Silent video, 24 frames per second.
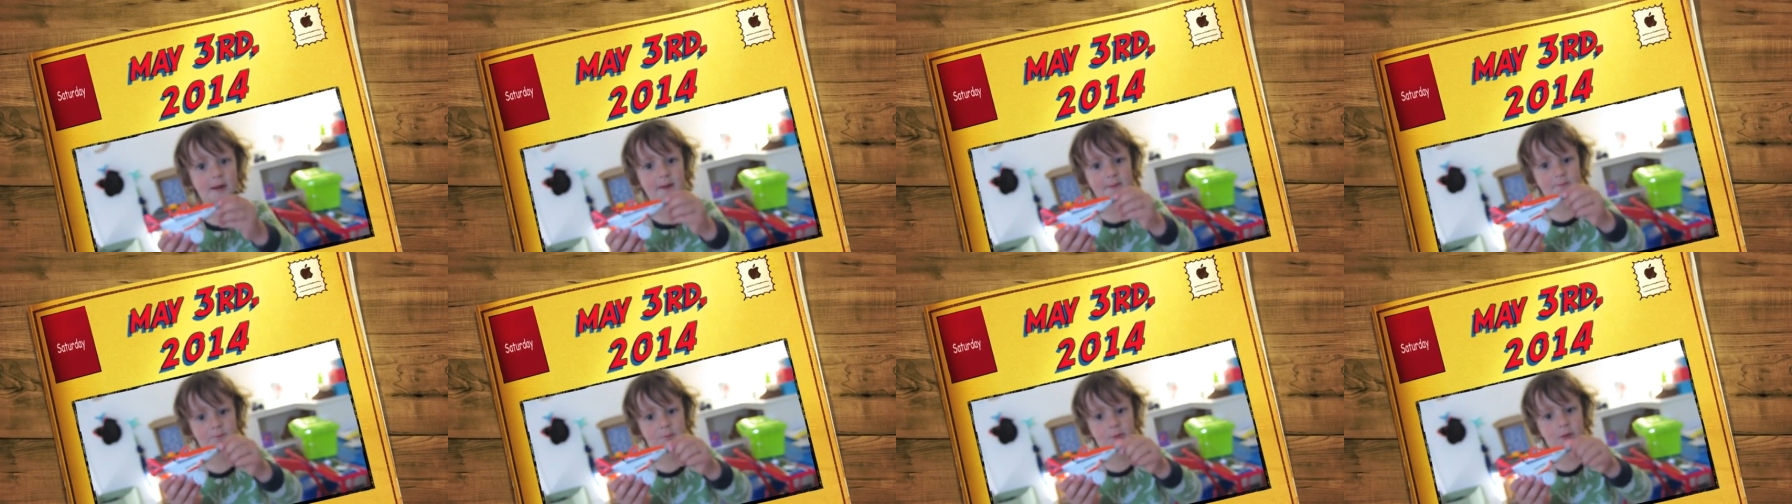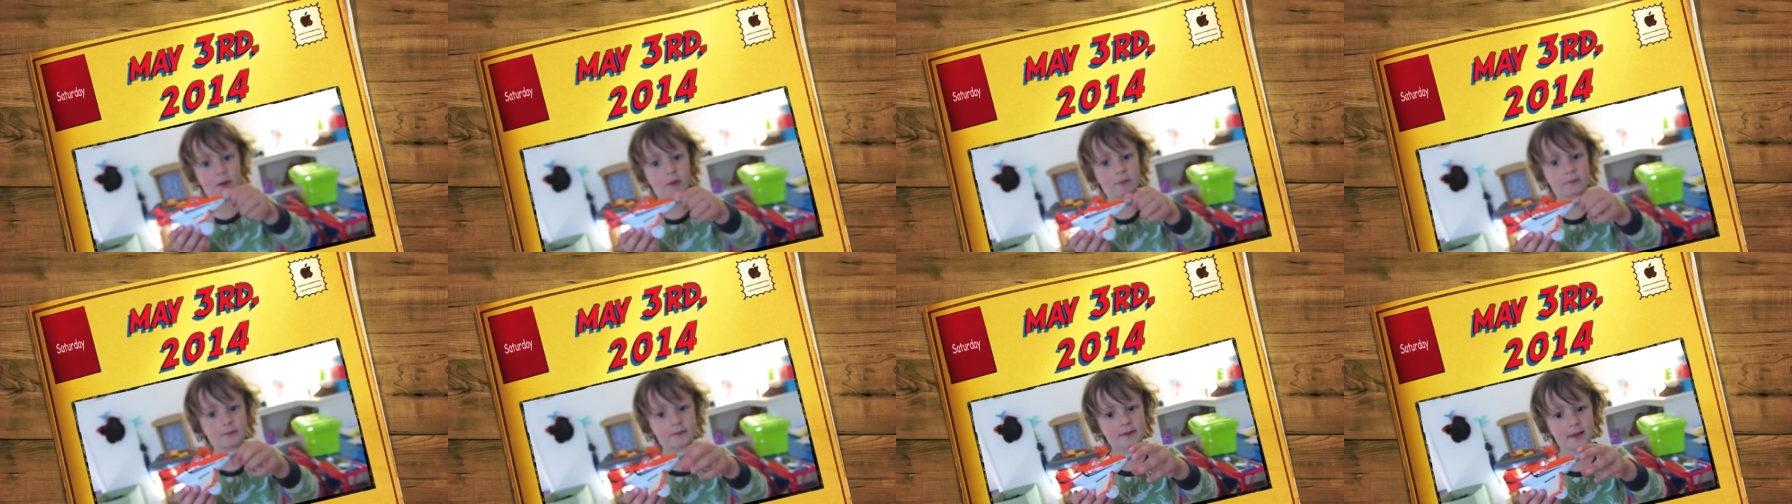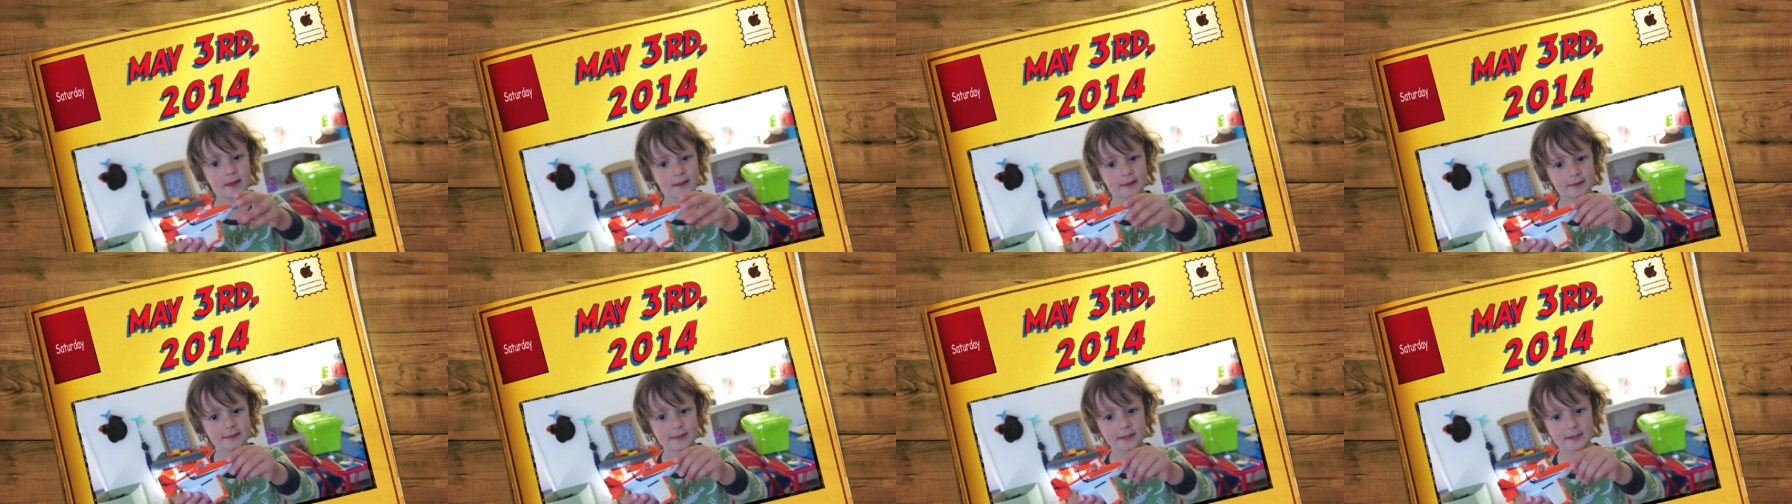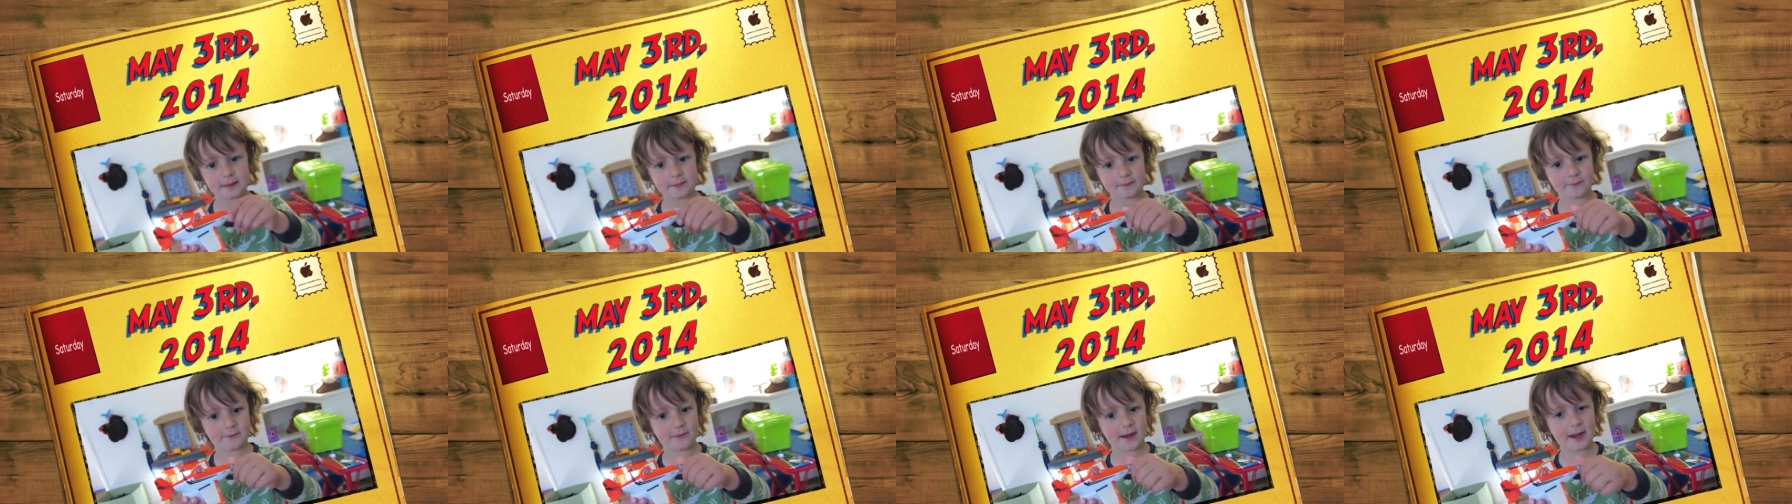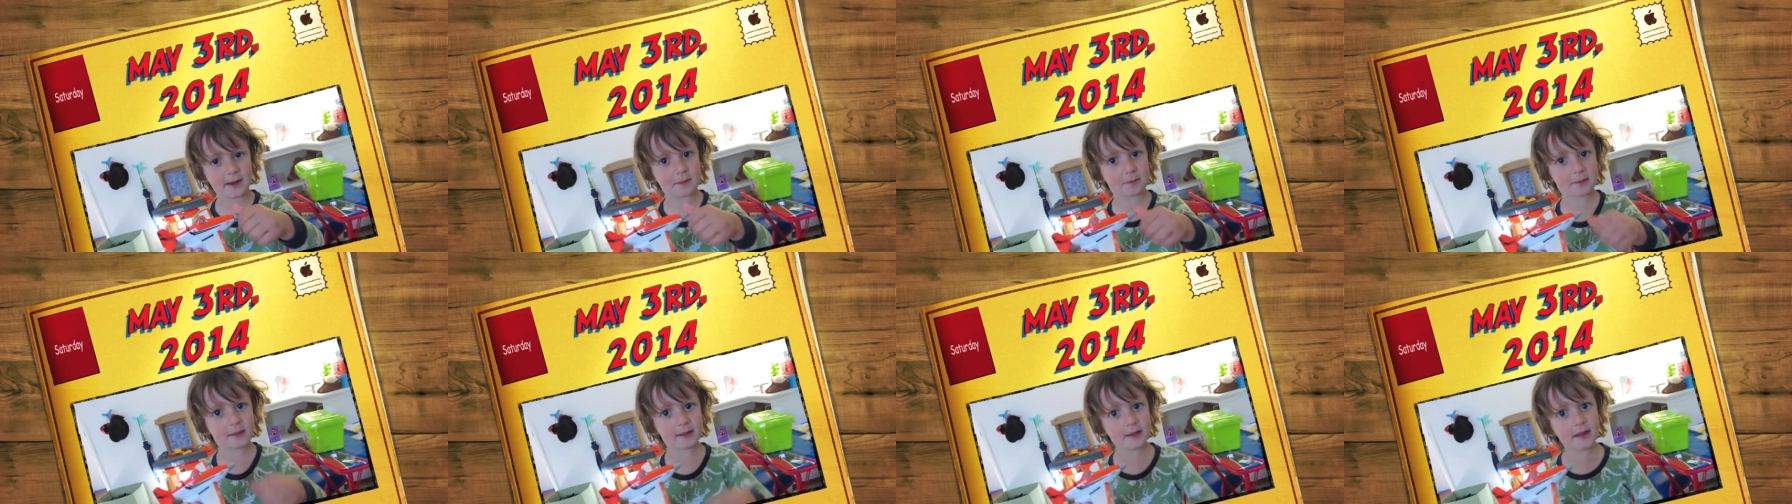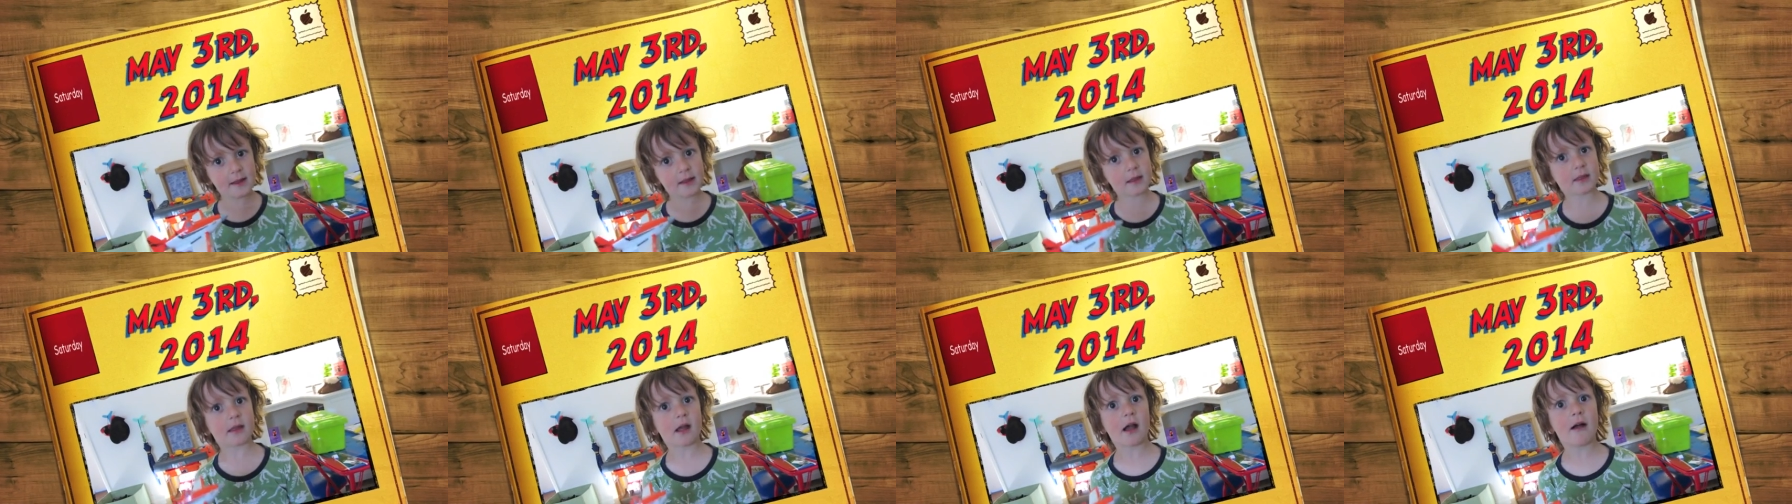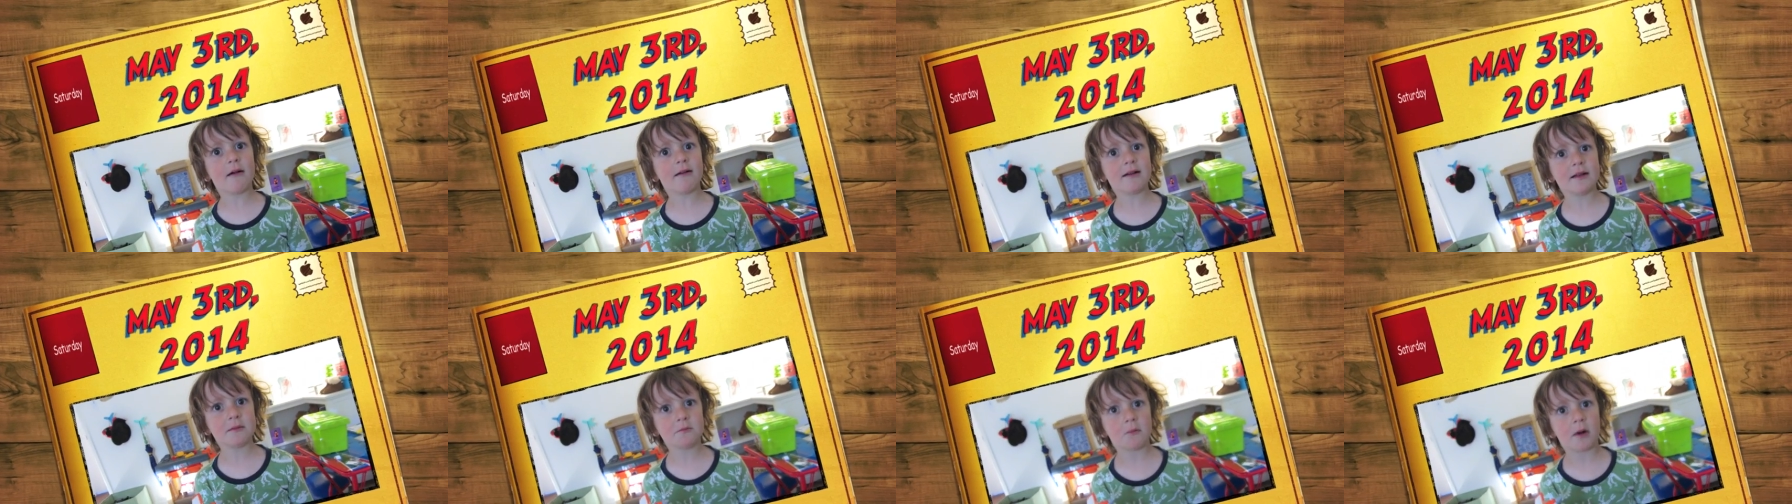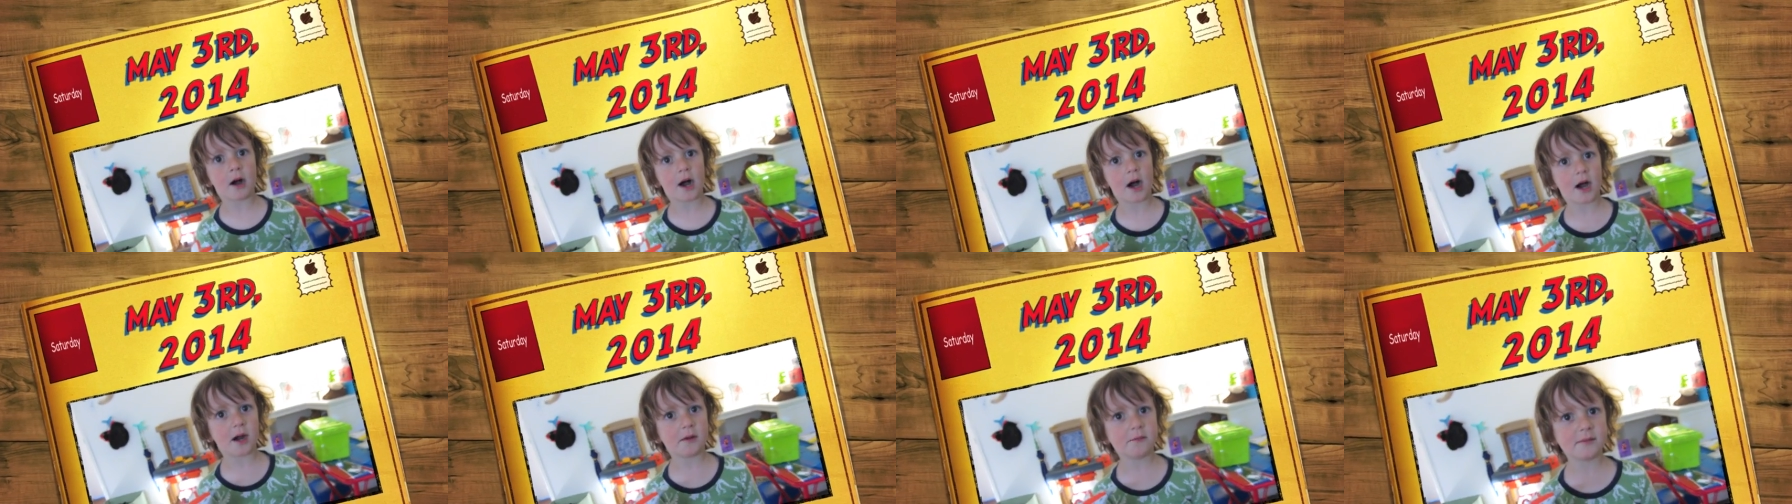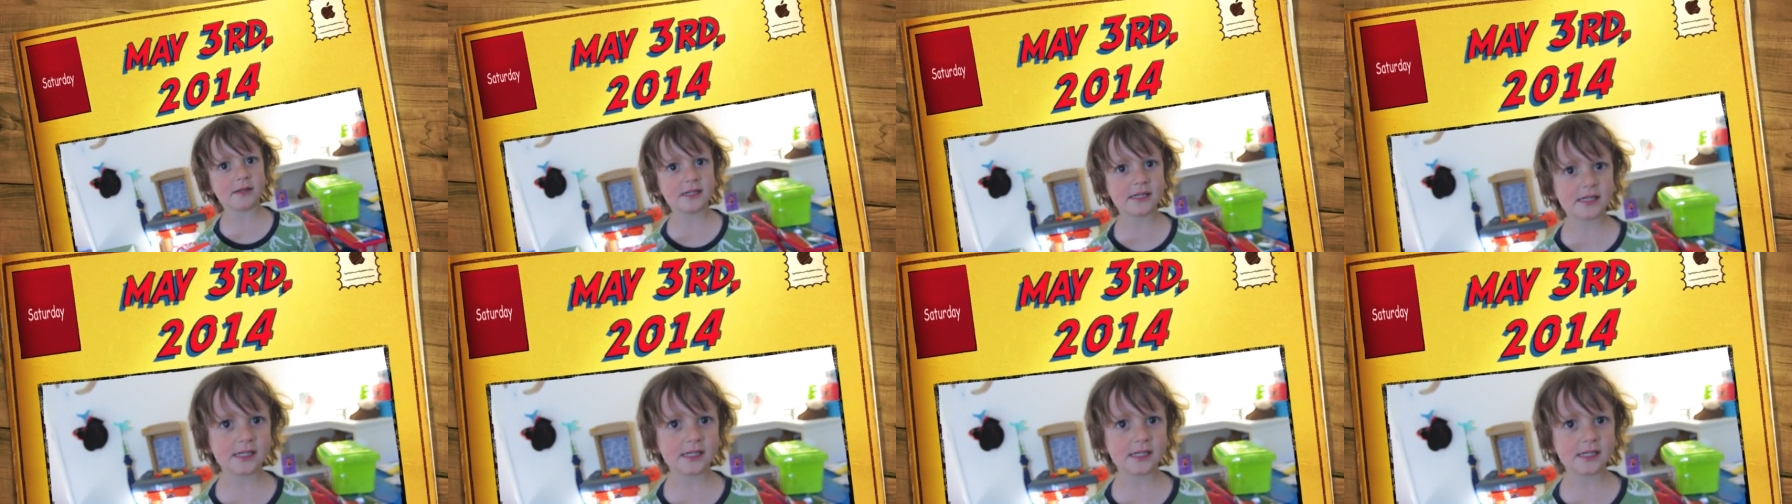I broke Dusty's flames. Sorry, Mom.